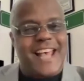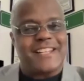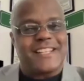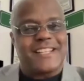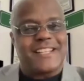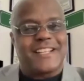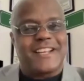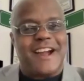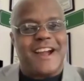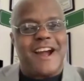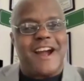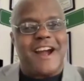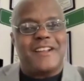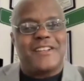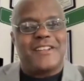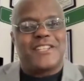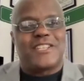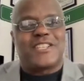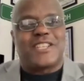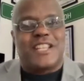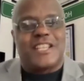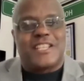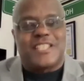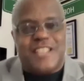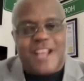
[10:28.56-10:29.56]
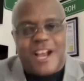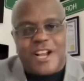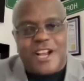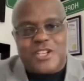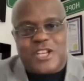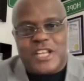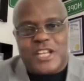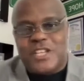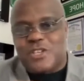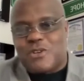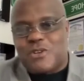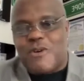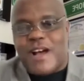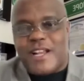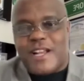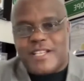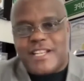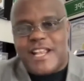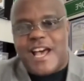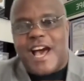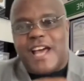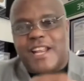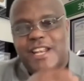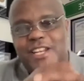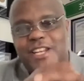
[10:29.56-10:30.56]
the car and he squats
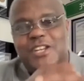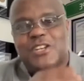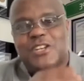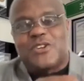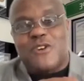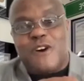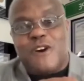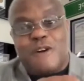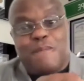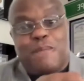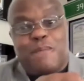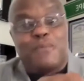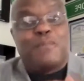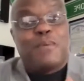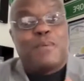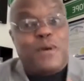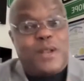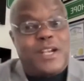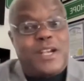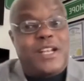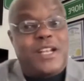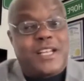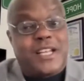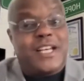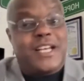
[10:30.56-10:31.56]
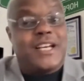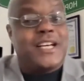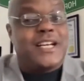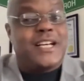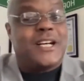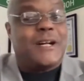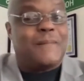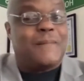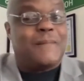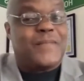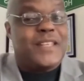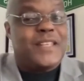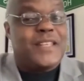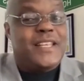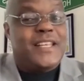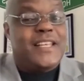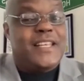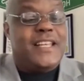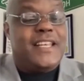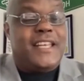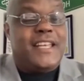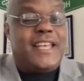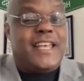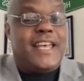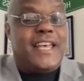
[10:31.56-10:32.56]
down in the door, pulling a gun.
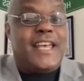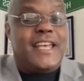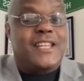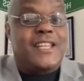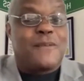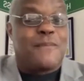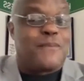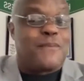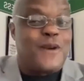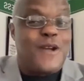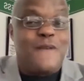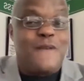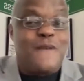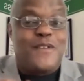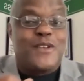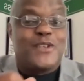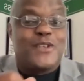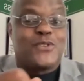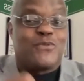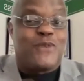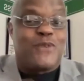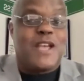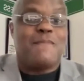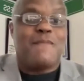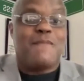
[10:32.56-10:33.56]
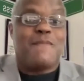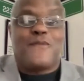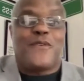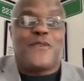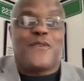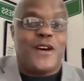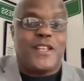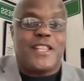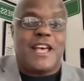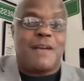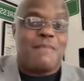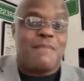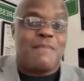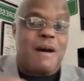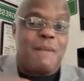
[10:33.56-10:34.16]
And the previous week before that, my